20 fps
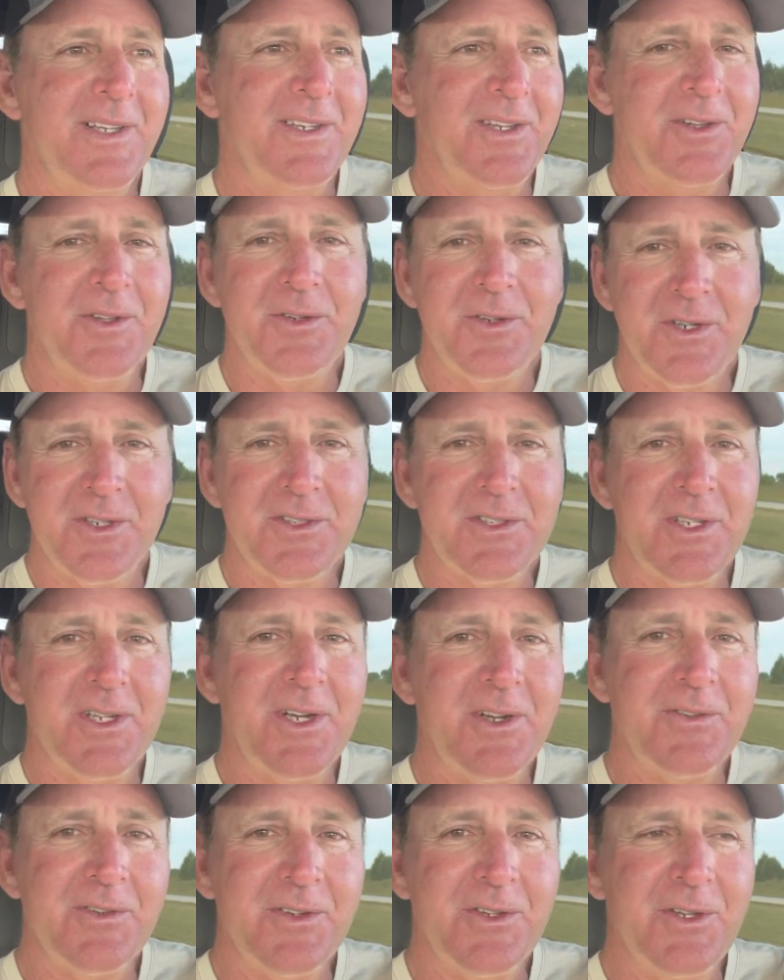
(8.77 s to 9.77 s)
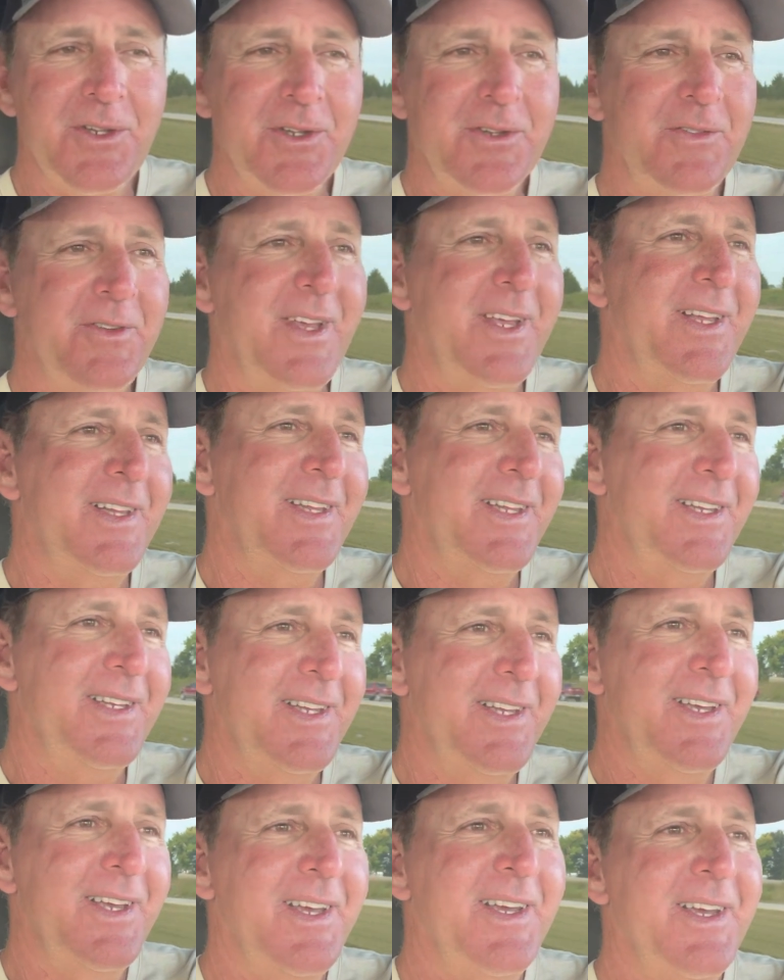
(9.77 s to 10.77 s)
another edition here of Intuitive
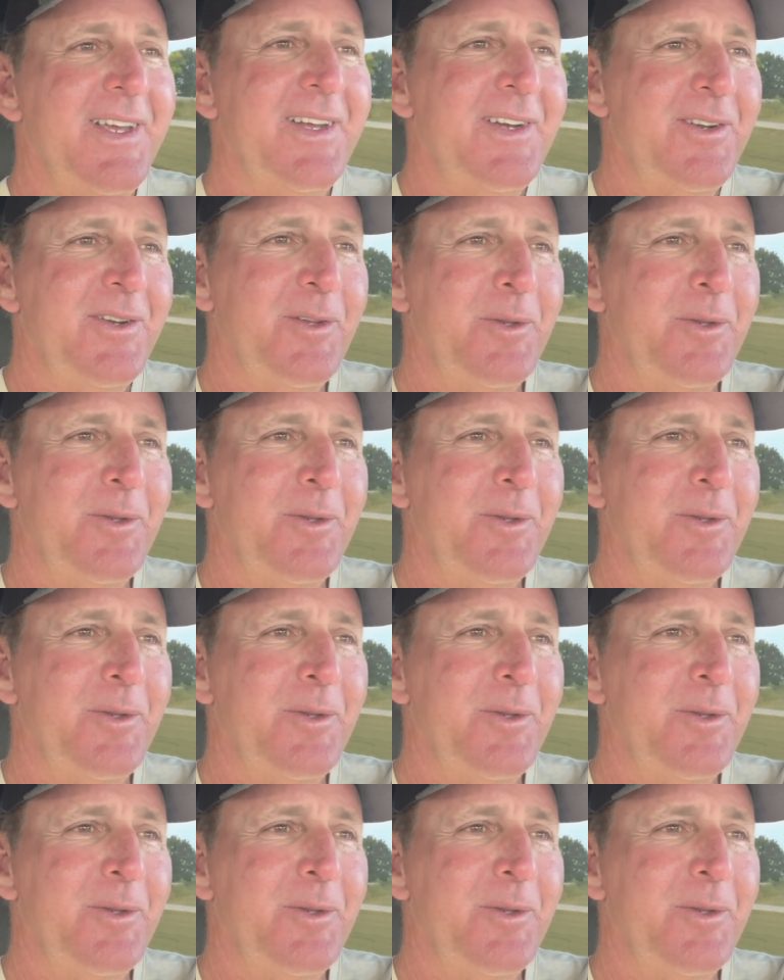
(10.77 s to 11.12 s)
Angling.